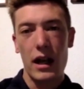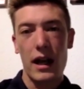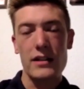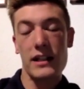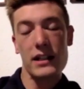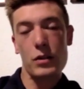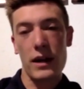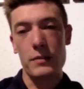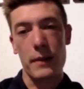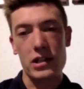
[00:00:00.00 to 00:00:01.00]
And so that's what
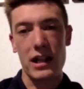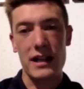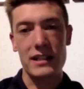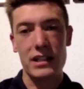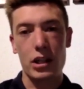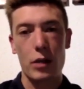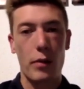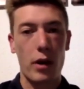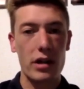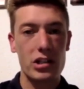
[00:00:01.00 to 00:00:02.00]
I specialize in,
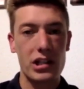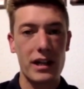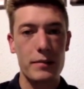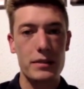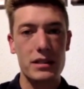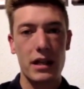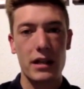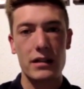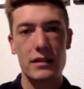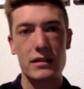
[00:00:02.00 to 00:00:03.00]
partnerships
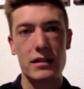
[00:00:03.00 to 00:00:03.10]
and